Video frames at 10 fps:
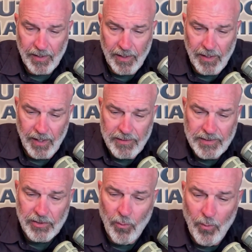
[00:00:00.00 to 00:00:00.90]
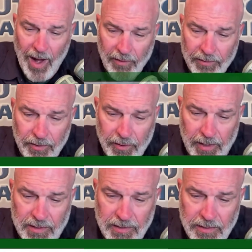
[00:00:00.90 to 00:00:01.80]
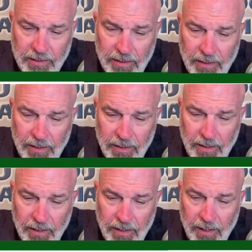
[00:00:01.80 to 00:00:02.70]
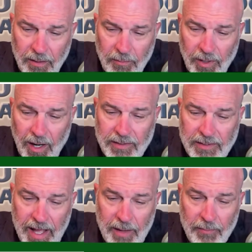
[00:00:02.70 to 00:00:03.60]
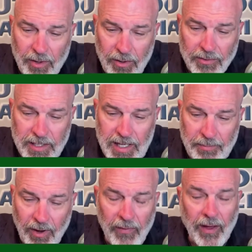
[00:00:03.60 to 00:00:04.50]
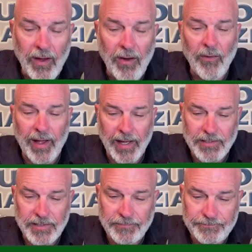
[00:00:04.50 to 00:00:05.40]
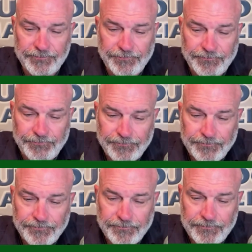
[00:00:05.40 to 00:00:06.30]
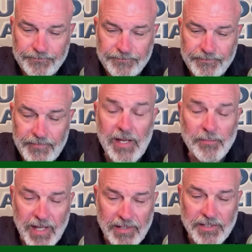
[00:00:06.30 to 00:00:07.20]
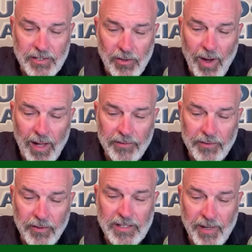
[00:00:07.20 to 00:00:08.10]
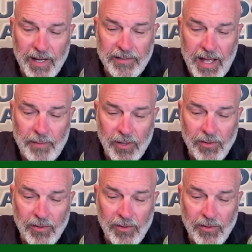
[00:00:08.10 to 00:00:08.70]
Uh, zero wild turkeys, but our tame girls keep calling. Oh, I got you. Tim's got zero wild turkeys, but our tame girls